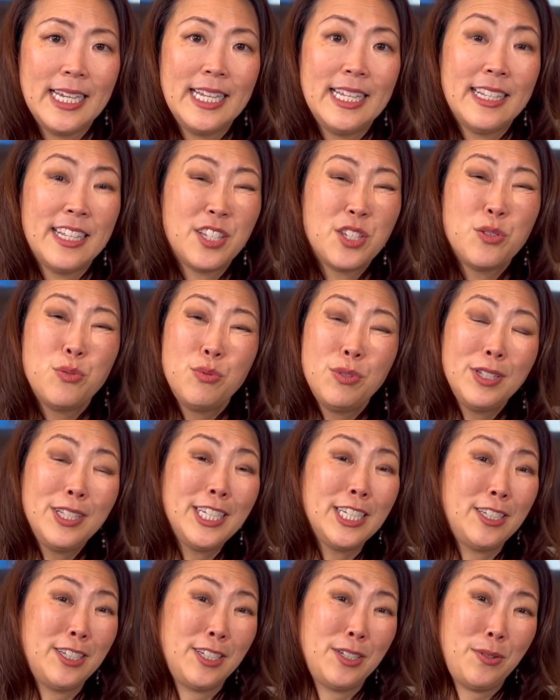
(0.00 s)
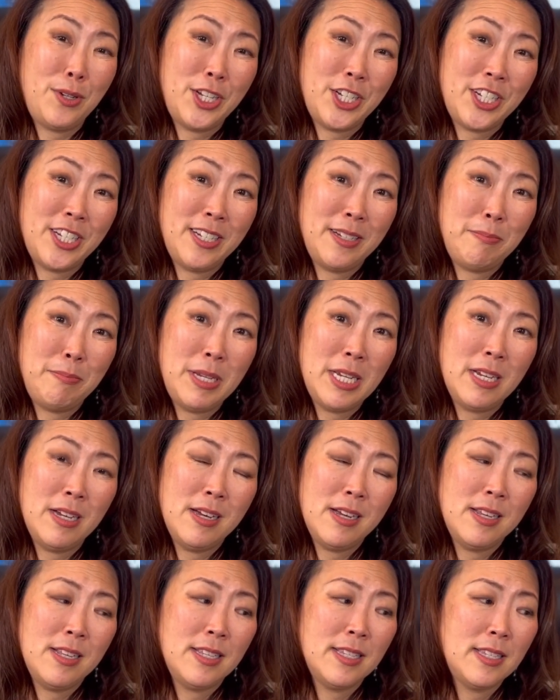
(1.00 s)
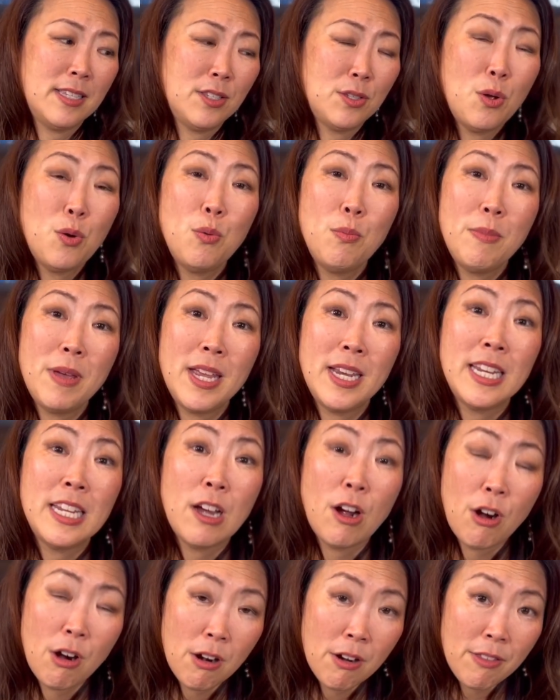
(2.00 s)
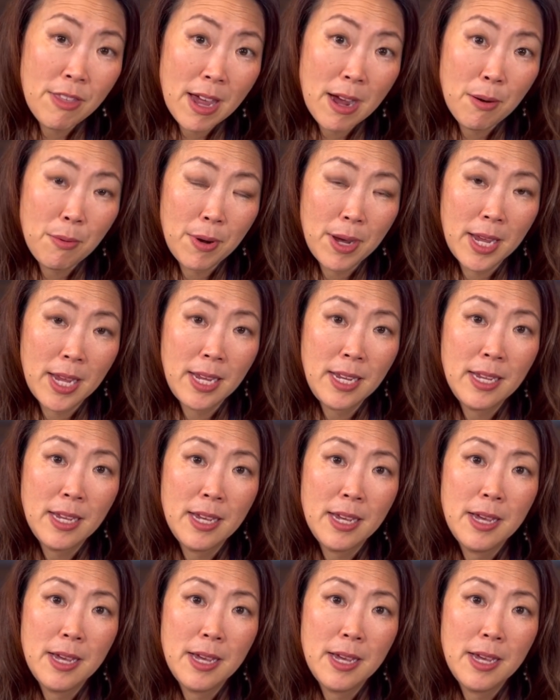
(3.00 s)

That's a really good question because so many are that way.